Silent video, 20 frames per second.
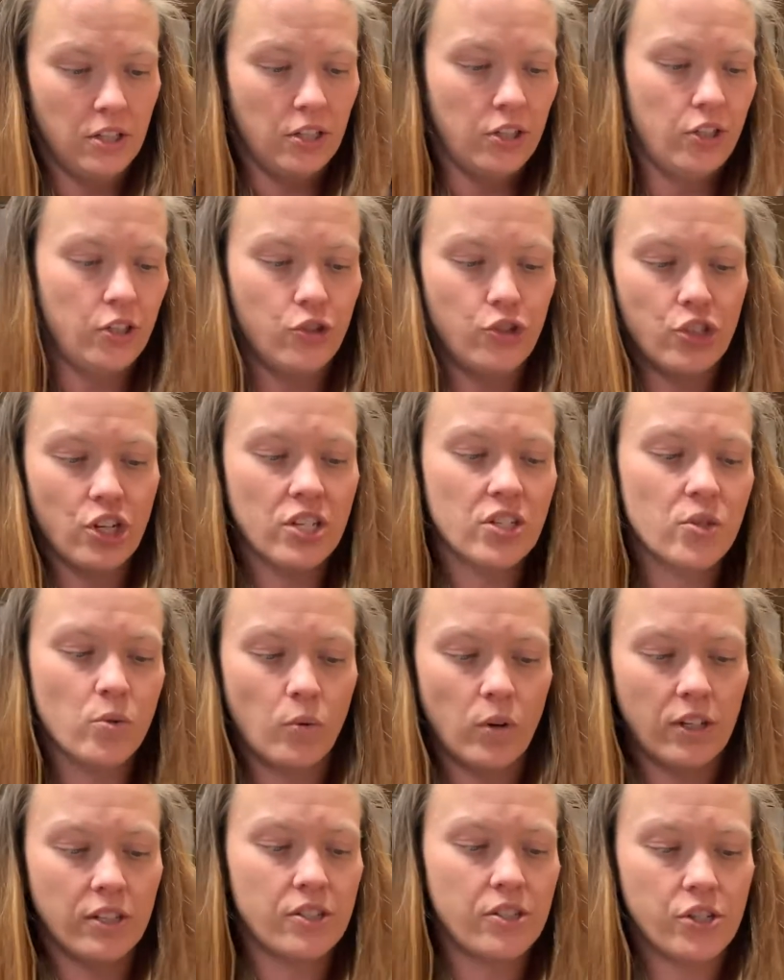You just
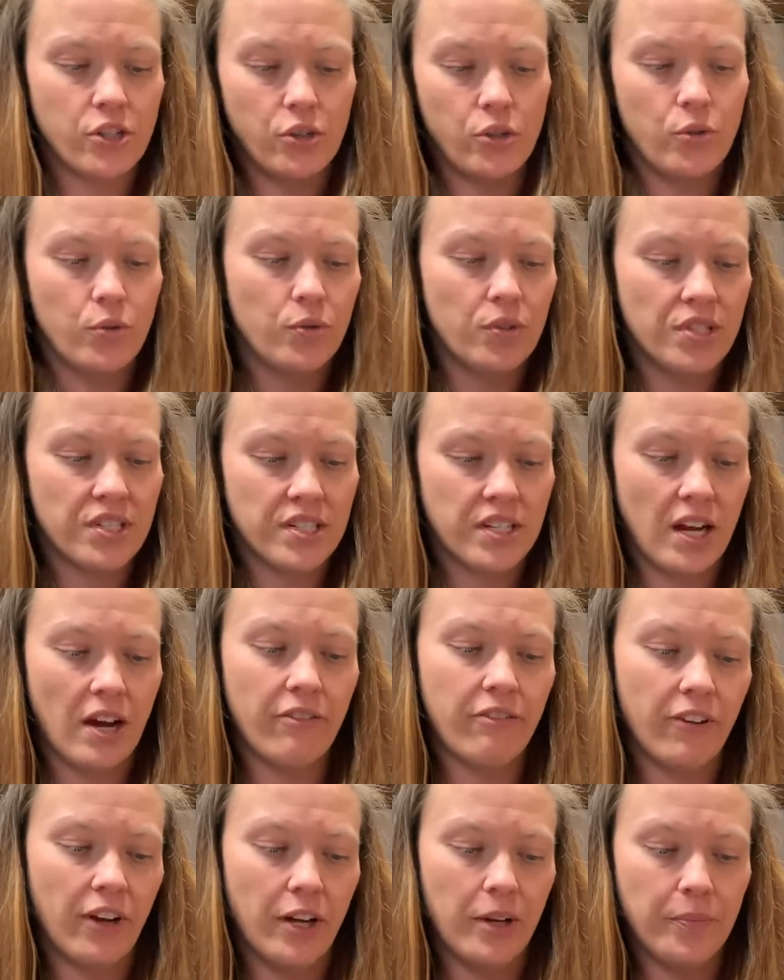want to
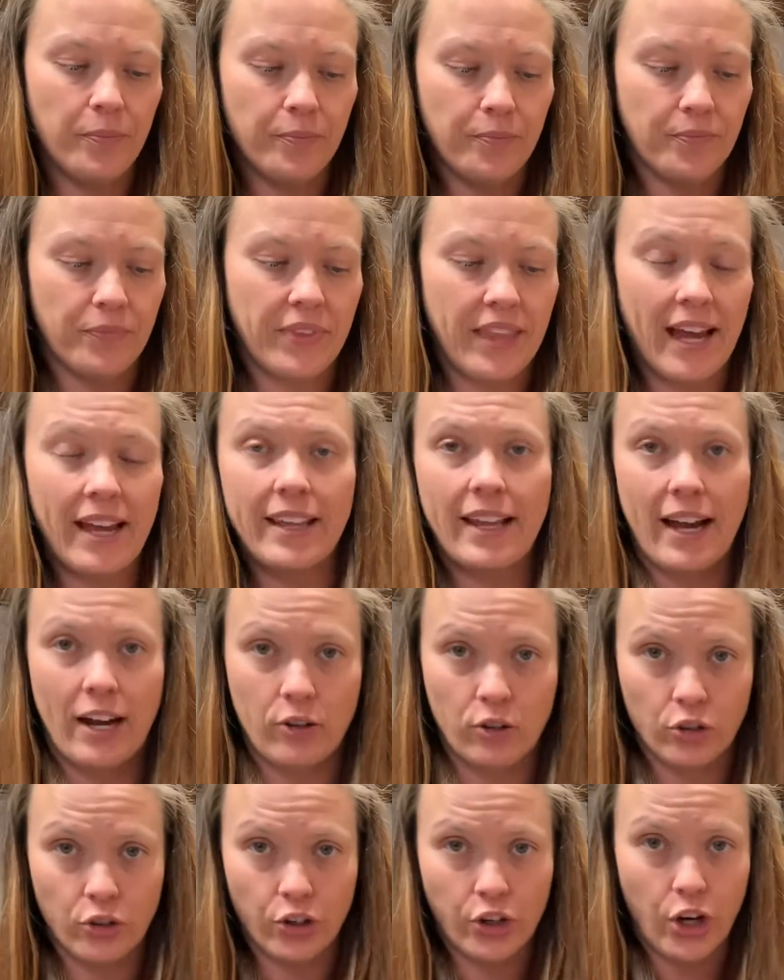scuff up that
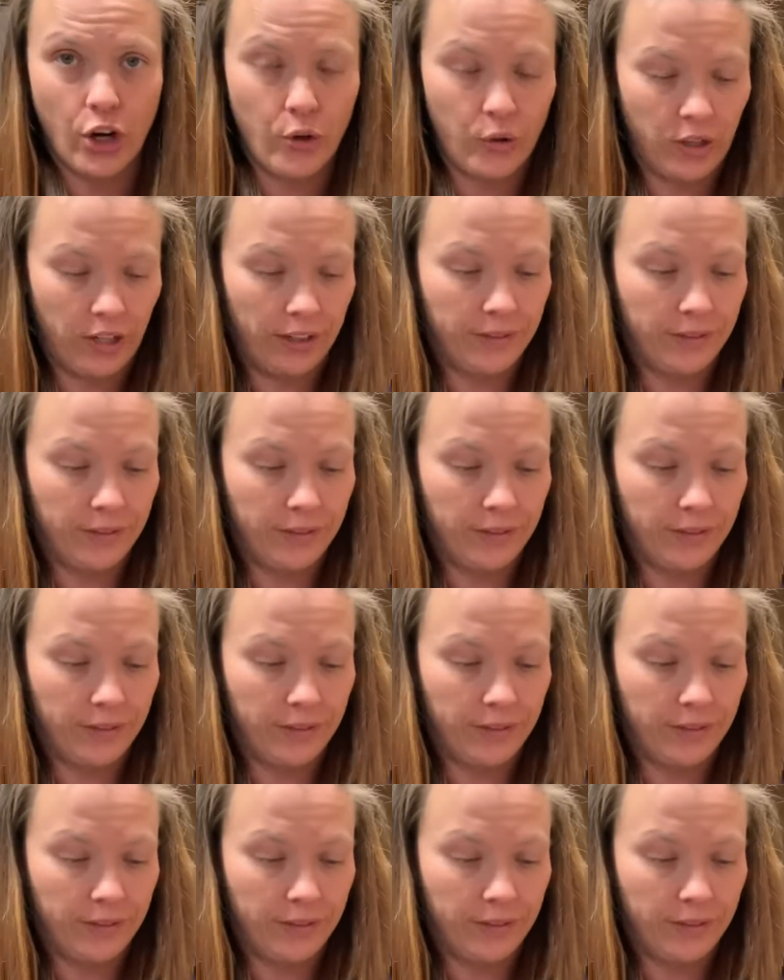outer coating.